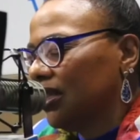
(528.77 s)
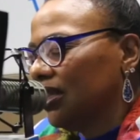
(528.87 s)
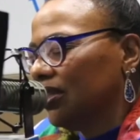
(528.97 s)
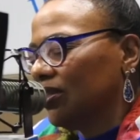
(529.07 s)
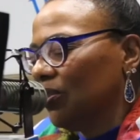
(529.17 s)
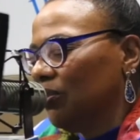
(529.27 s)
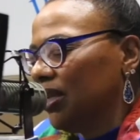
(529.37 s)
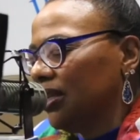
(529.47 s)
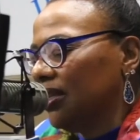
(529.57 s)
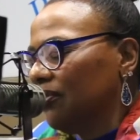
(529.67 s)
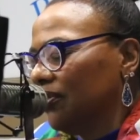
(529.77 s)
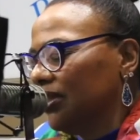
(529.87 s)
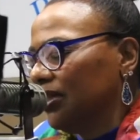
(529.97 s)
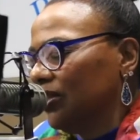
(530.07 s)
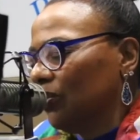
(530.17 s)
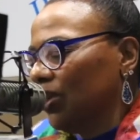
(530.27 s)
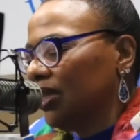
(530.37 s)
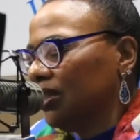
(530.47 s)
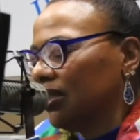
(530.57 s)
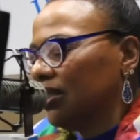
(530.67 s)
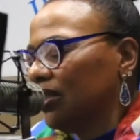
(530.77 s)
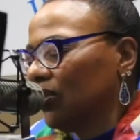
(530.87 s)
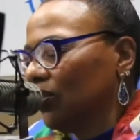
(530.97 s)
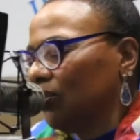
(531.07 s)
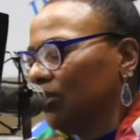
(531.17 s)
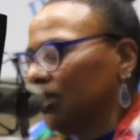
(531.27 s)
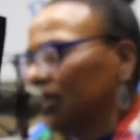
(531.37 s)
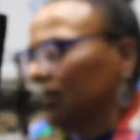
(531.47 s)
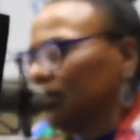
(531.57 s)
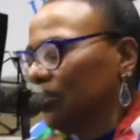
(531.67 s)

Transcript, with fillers: in so many different situations and circumstances.